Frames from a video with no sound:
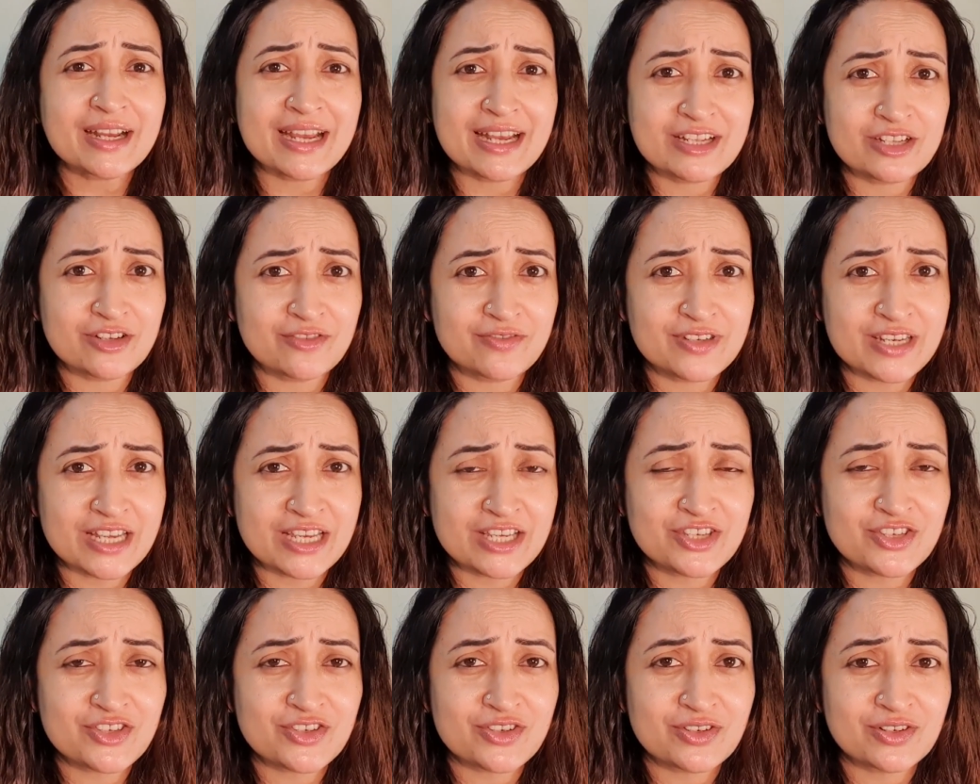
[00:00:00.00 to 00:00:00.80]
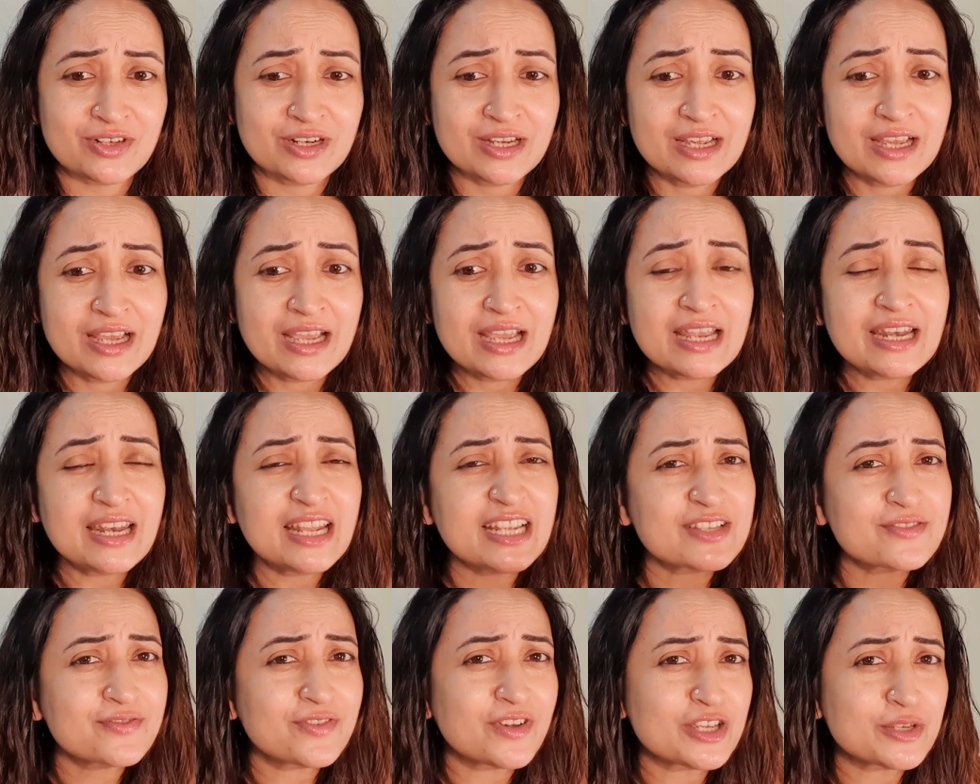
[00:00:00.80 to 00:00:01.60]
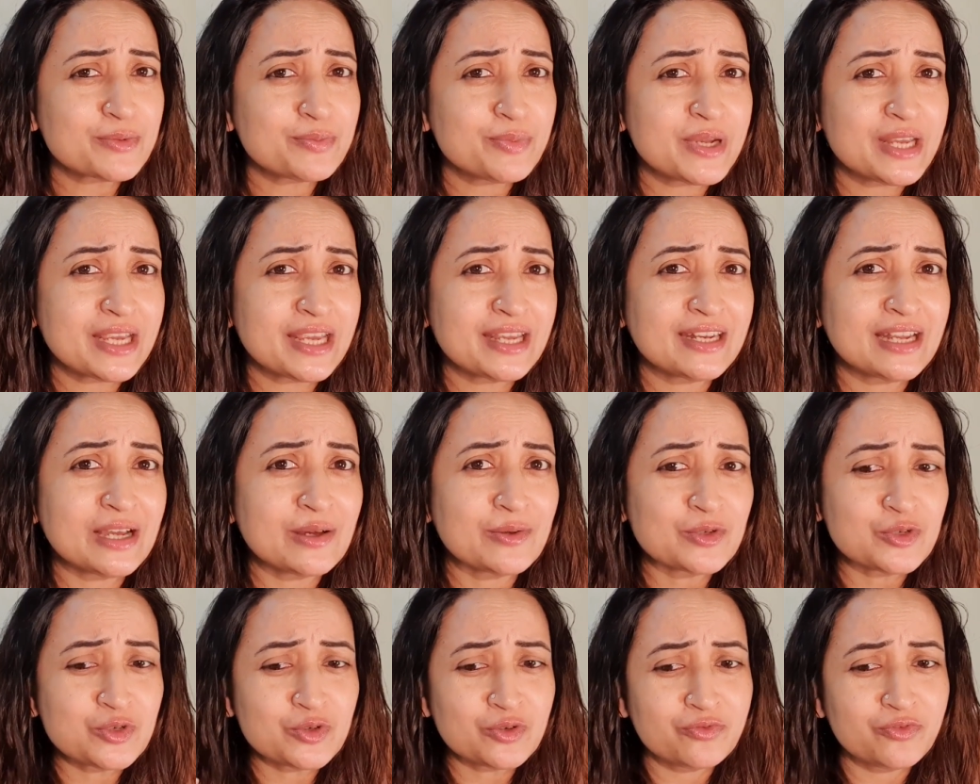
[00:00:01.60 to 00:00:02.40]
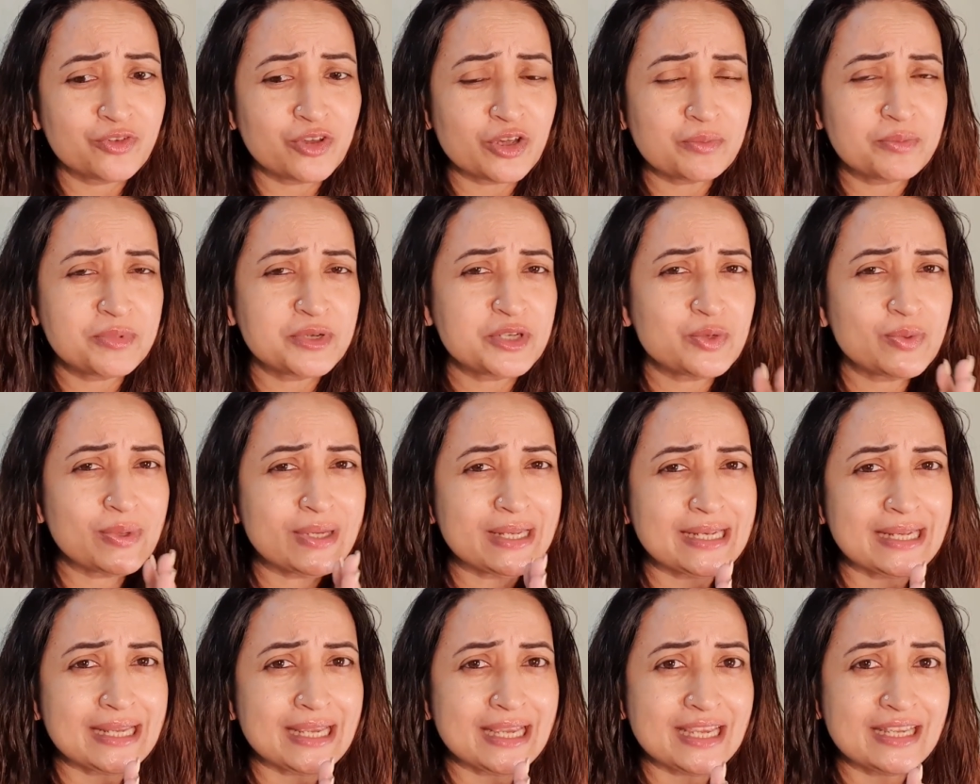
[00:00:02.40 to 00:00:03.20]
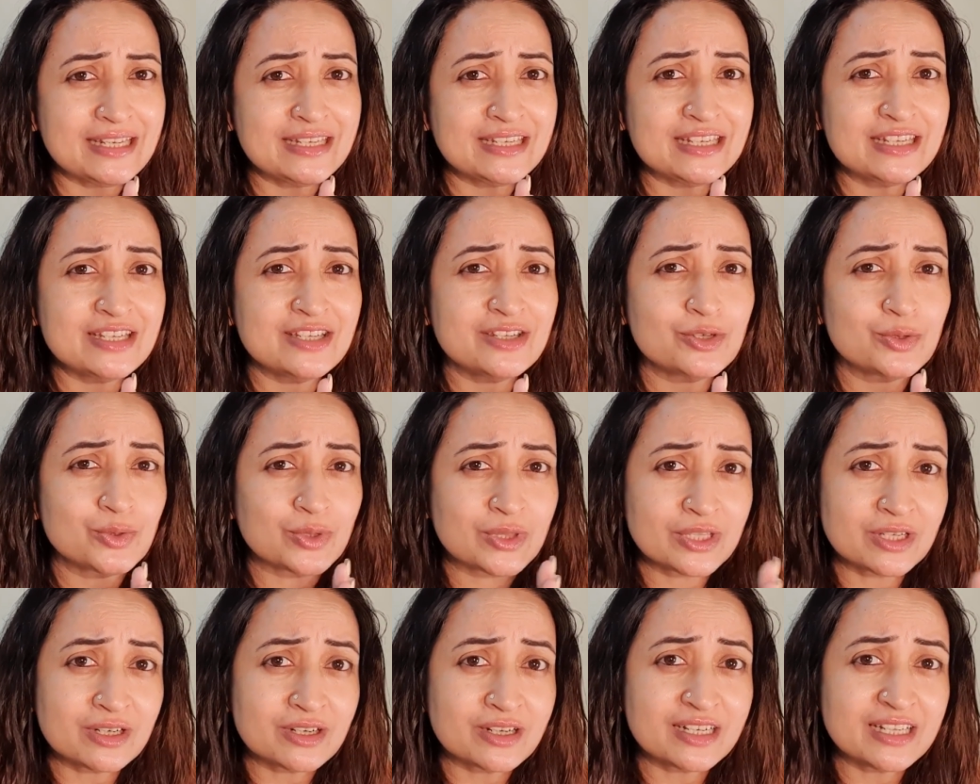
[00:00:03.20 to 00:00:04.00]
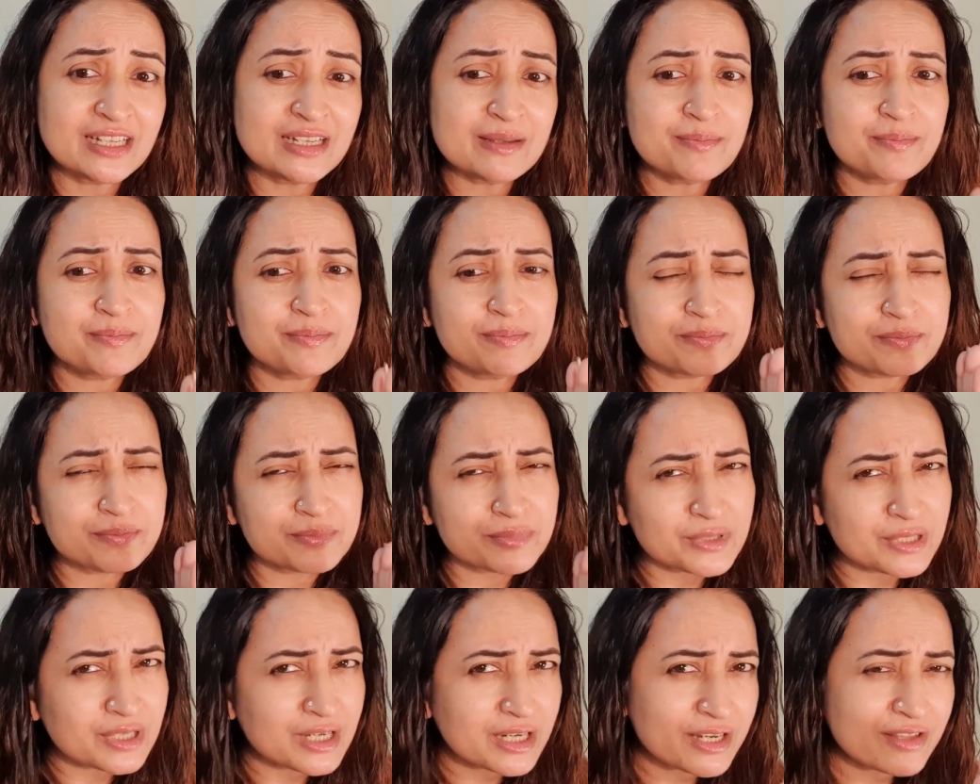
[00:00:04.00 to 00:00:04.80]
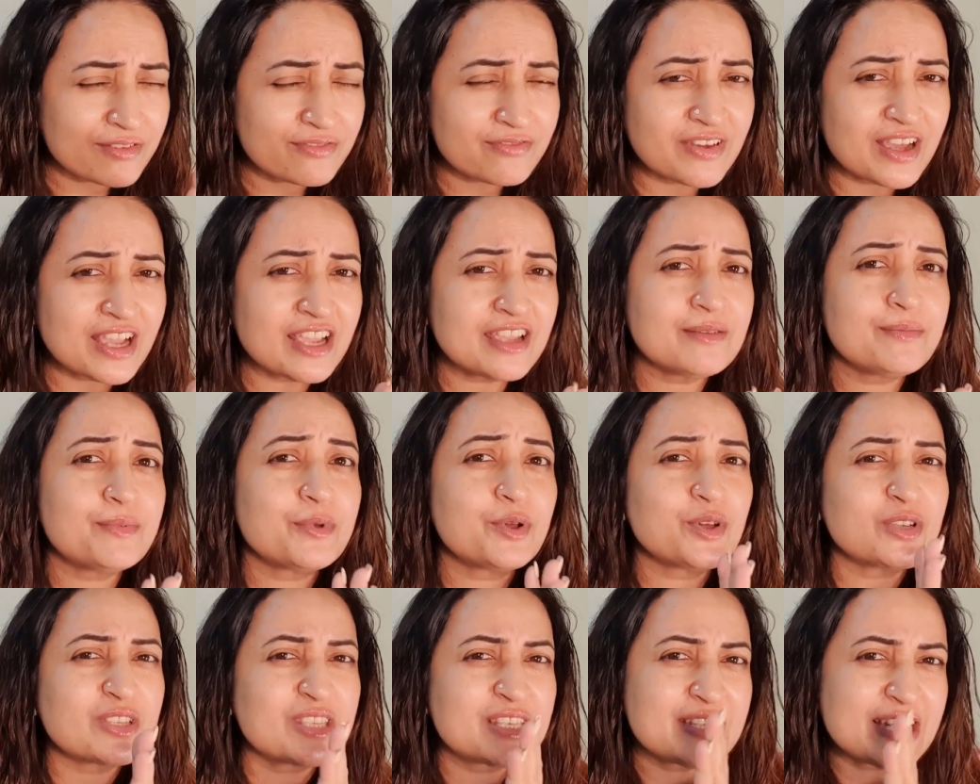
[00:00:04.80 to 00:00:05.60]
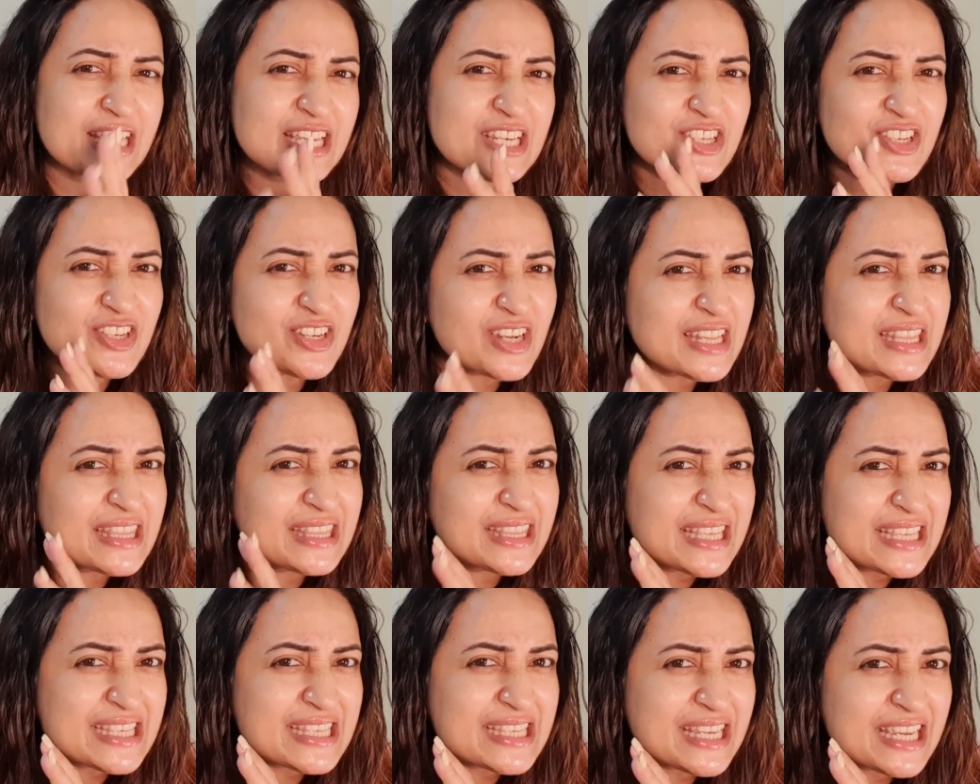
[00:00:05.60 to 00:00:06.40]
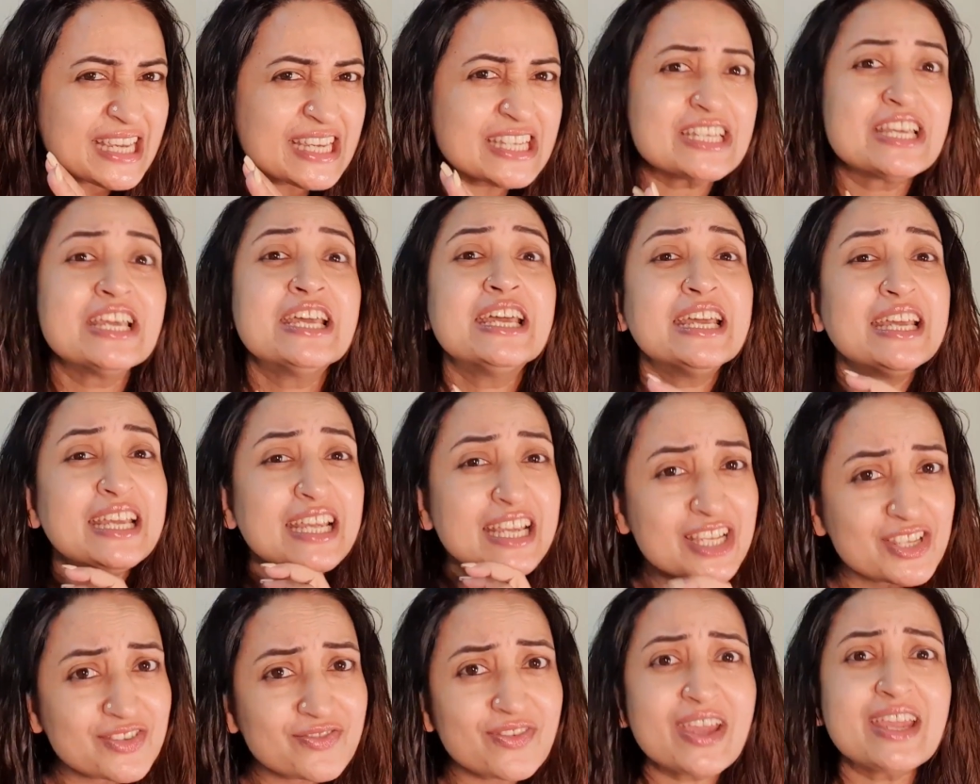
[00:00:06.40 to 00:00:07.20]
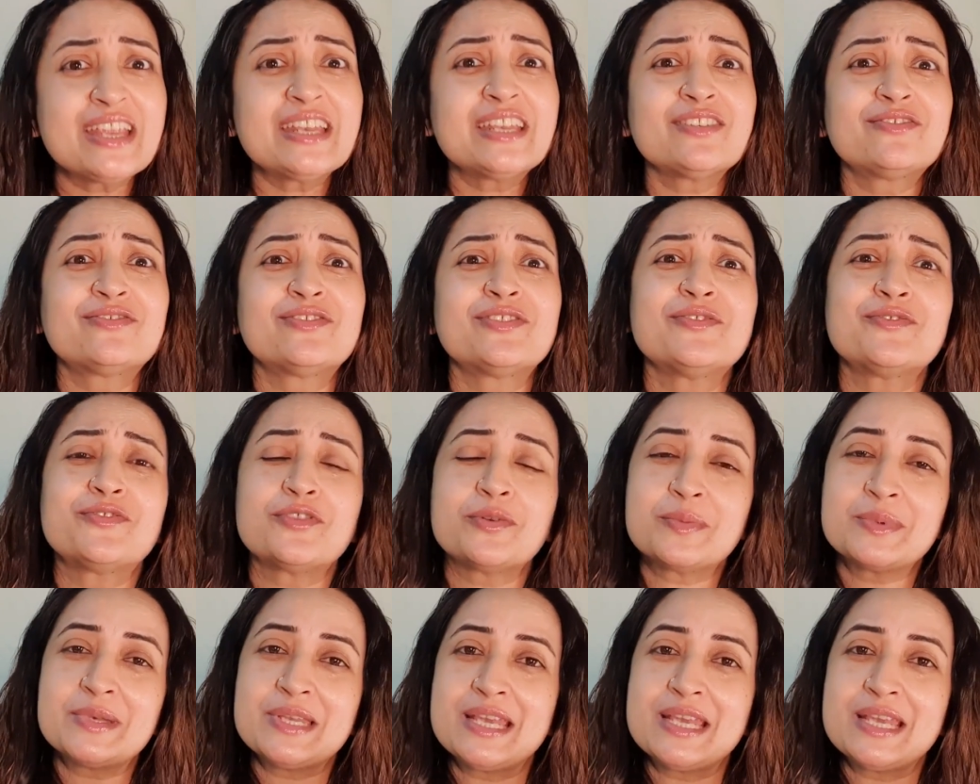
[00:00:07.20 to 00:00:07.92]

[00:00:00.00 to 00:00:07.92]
kinds of texture. Let's first break it down to if you're between 18 to 30, 35, because the texture at this age is very different from